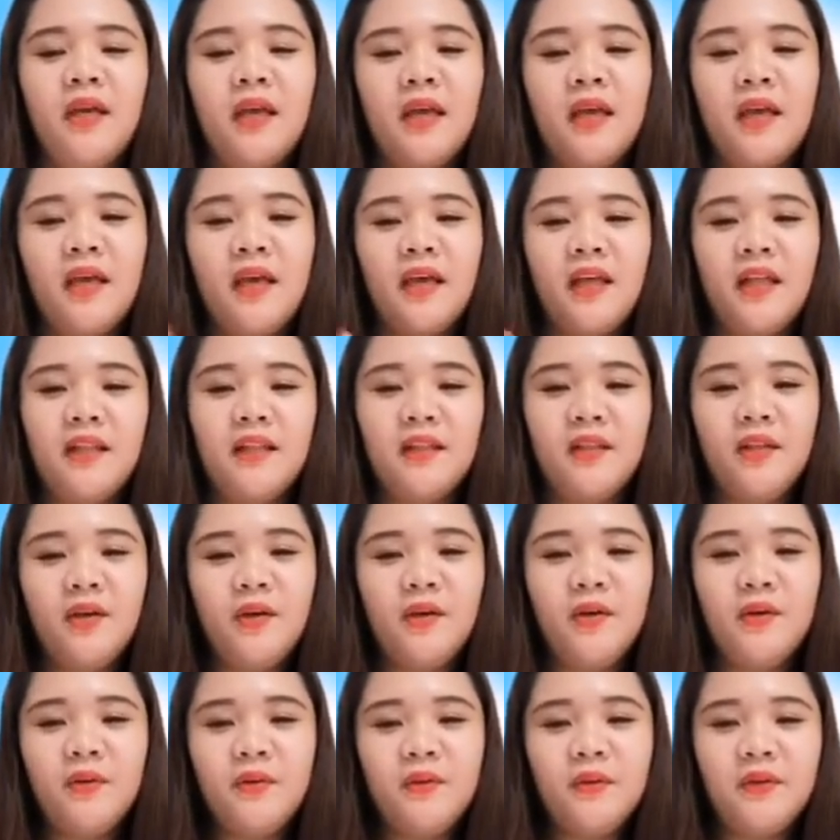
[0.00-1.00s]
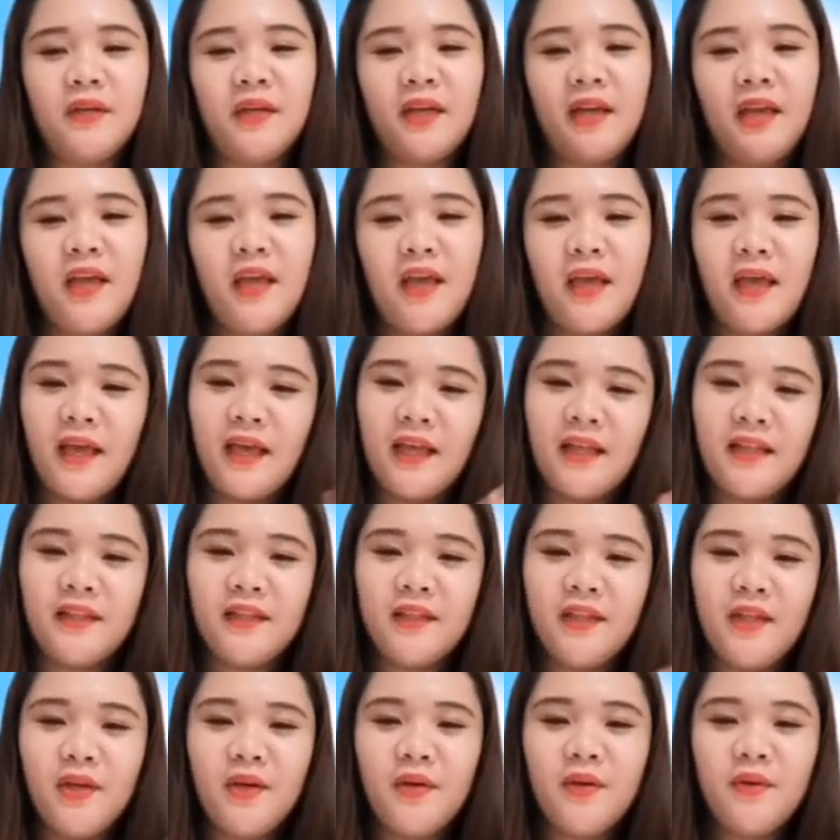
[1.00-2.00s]
Hello,
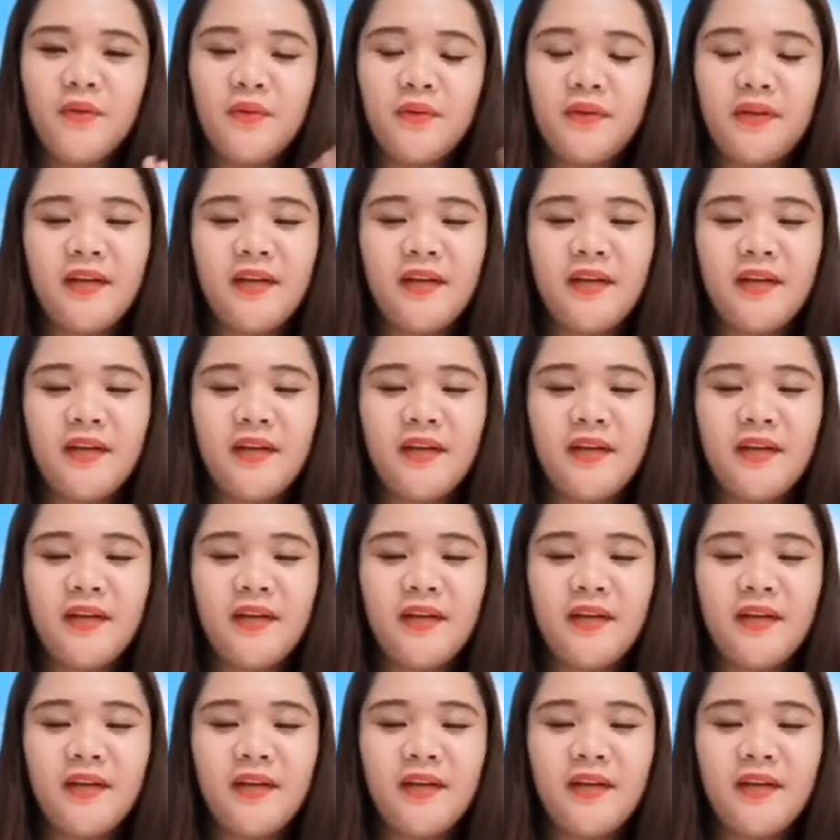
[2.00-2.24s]
hello,